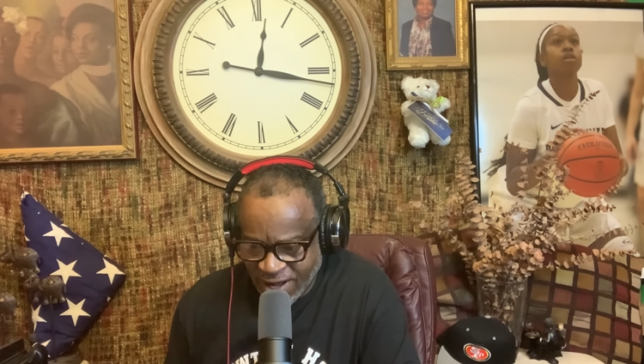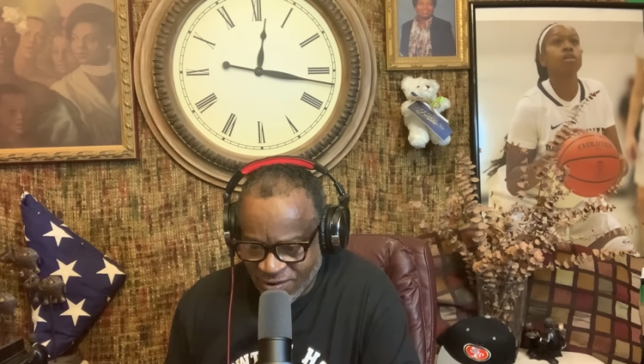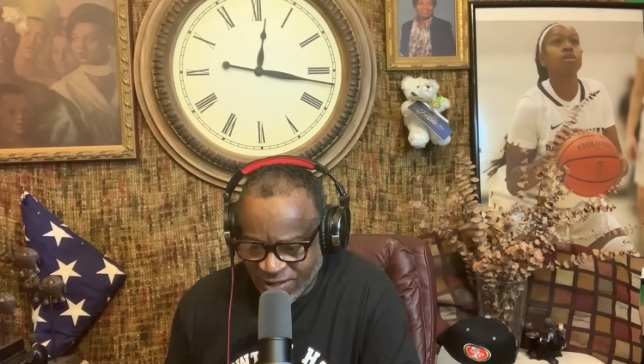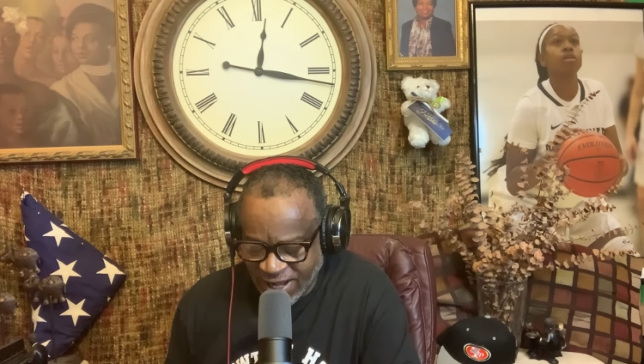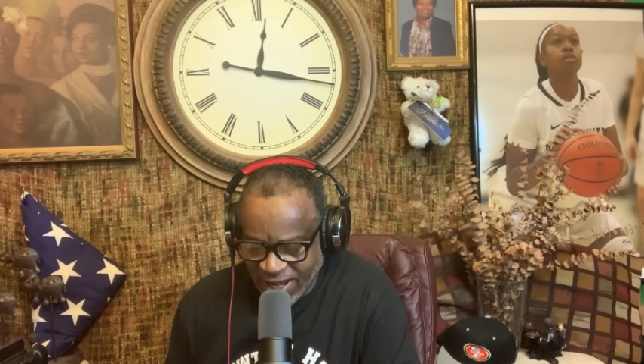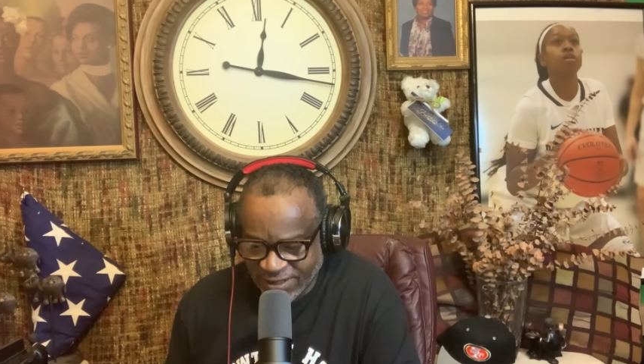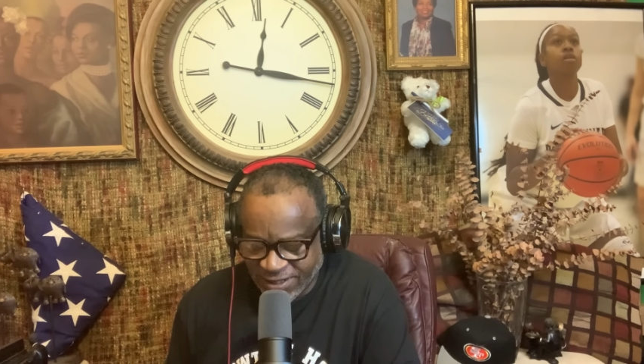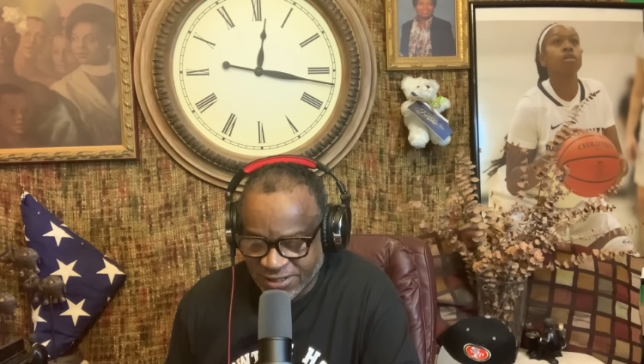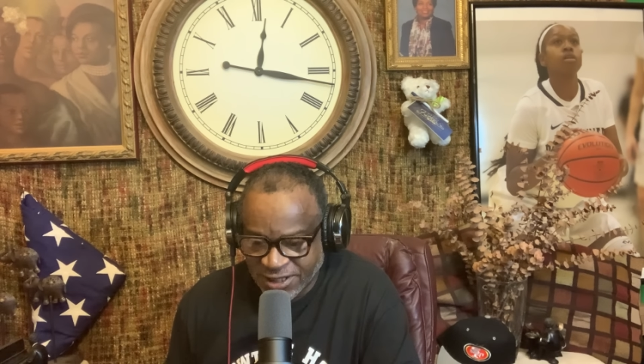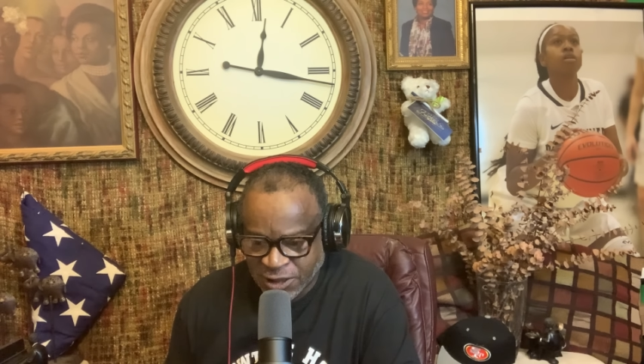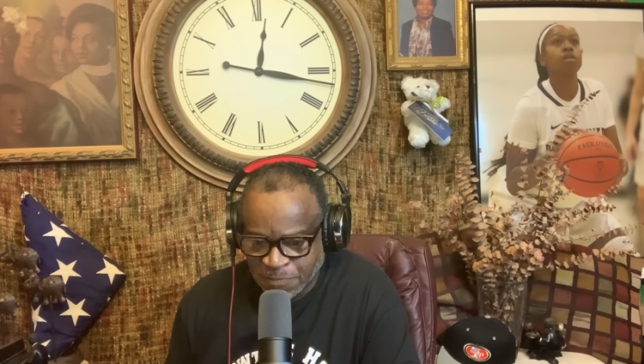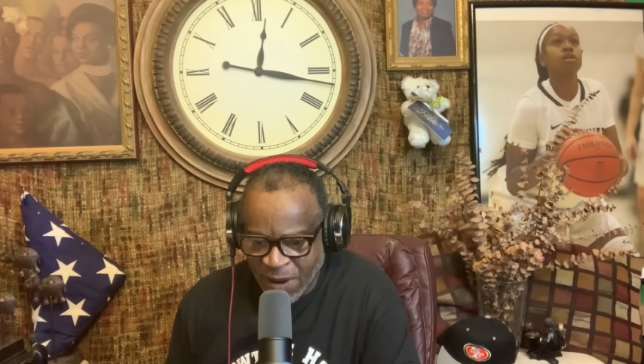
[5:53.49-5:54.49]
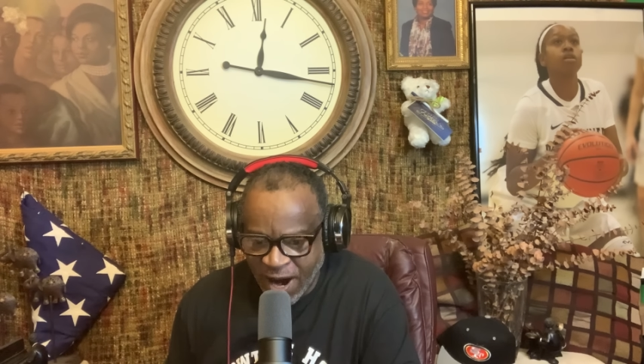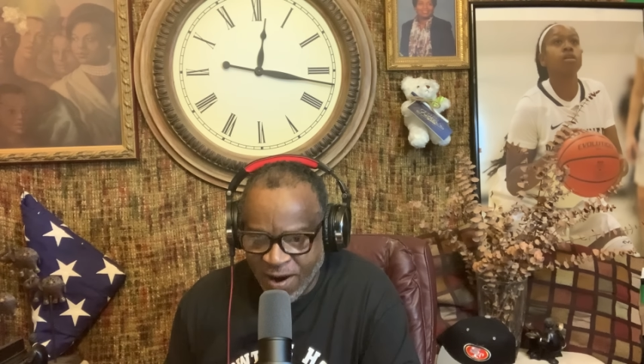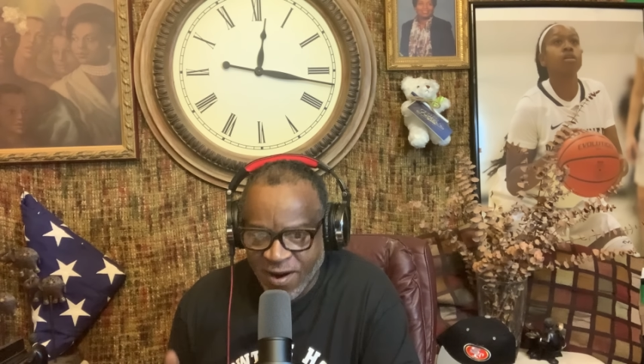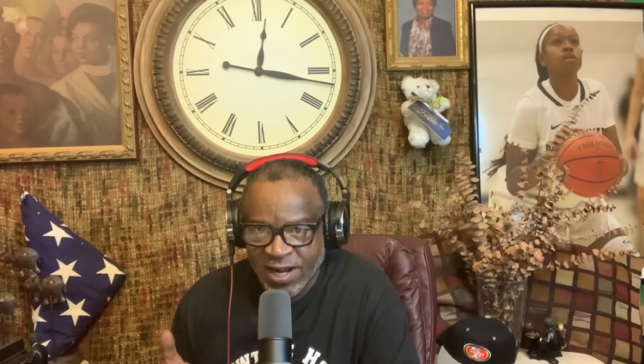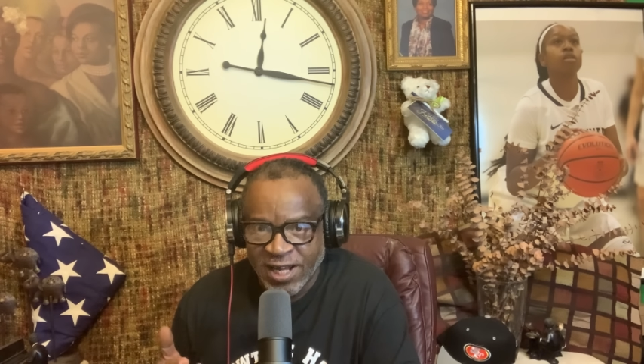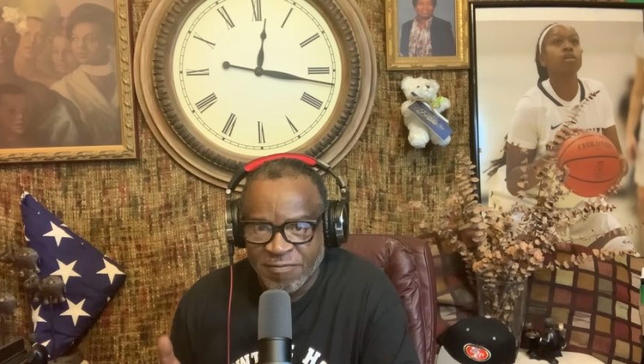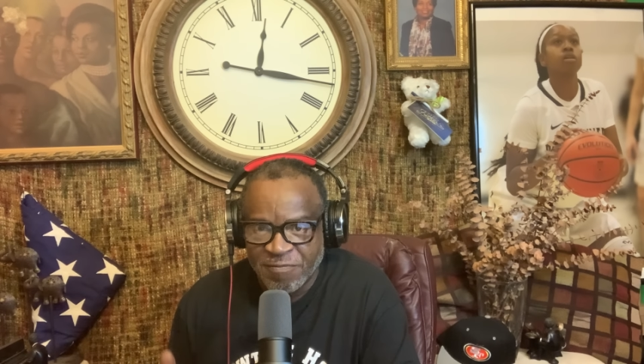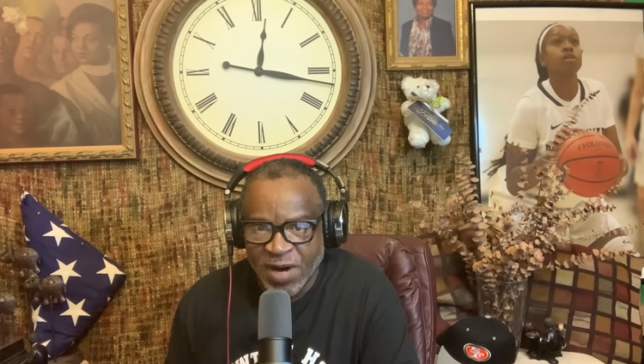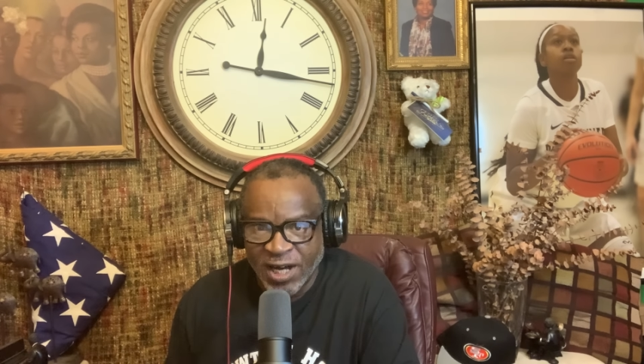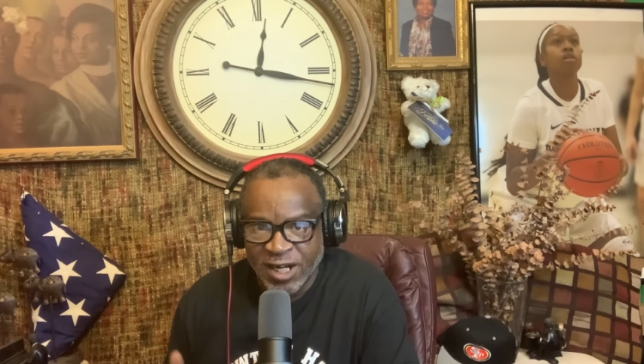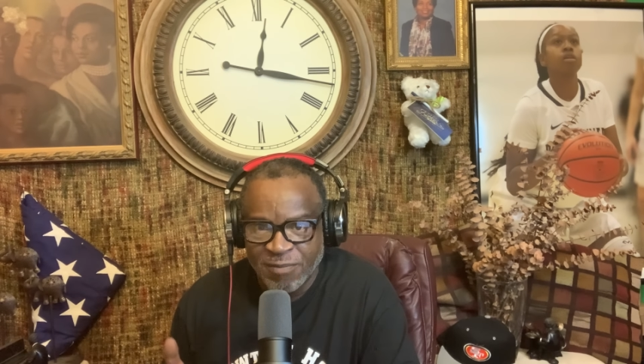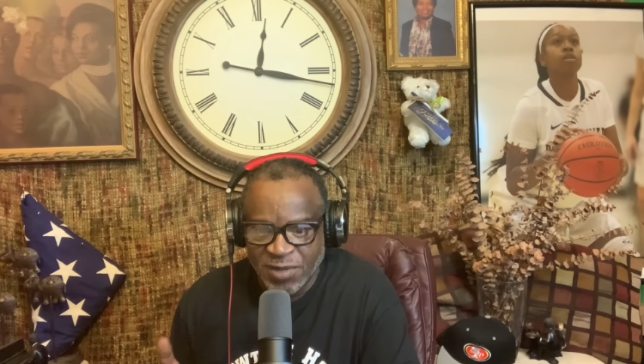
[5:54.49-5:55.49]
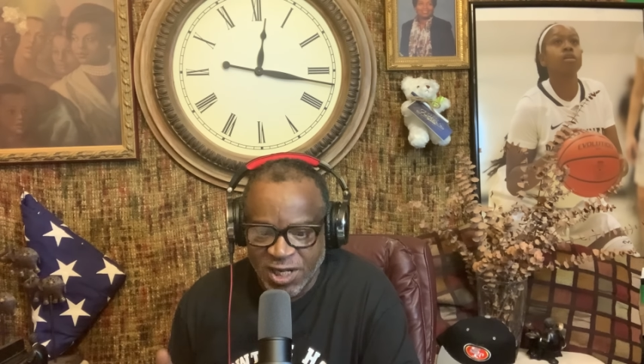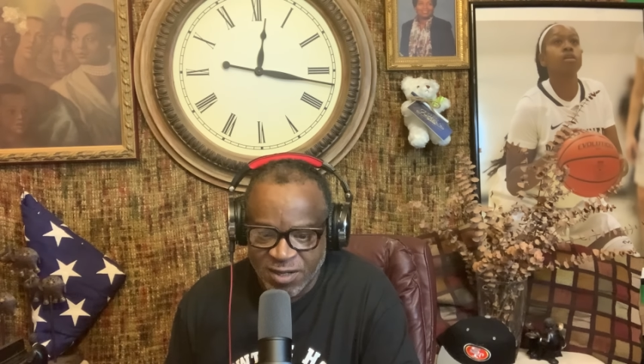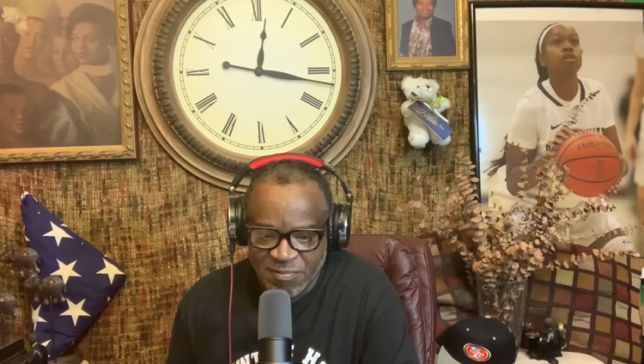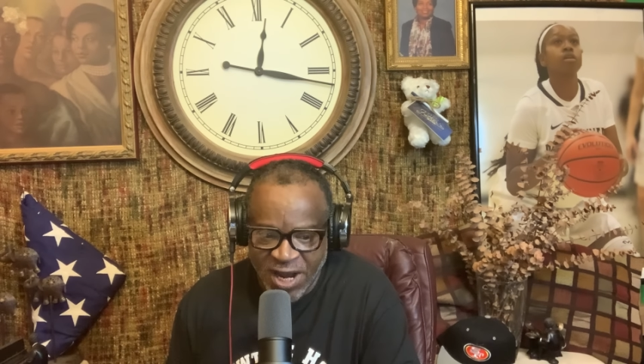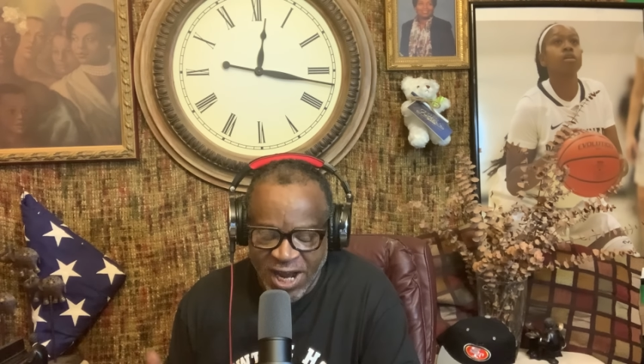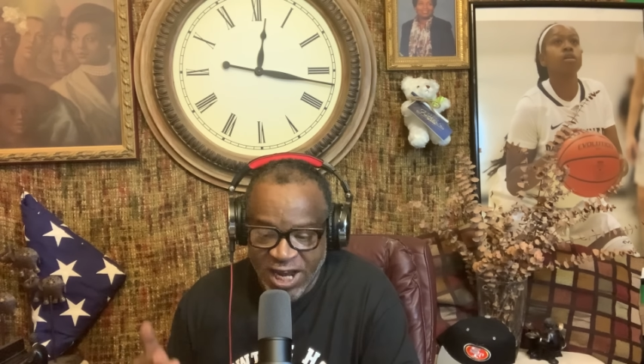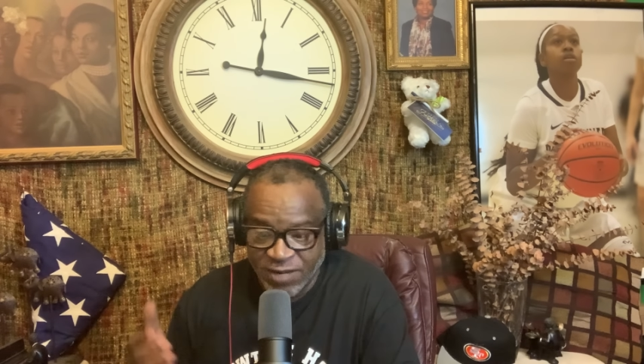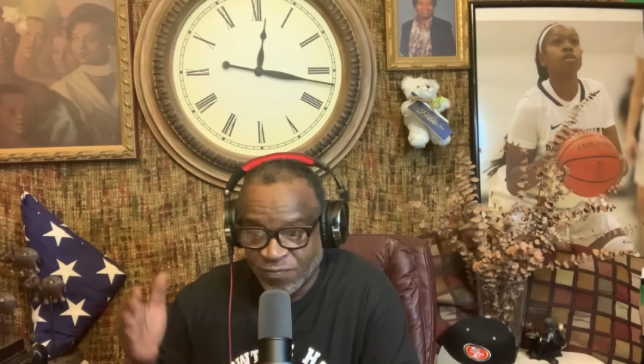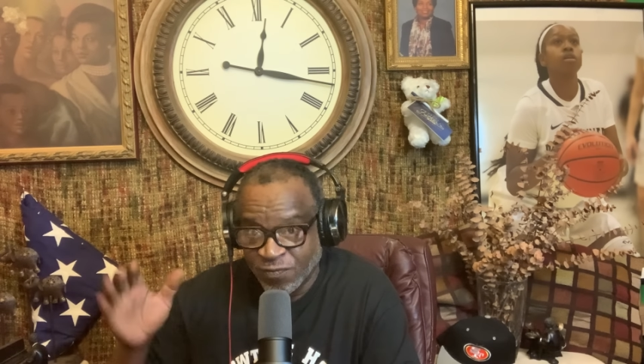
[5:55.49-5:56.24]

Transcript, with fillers: Okay. The disparity of money being made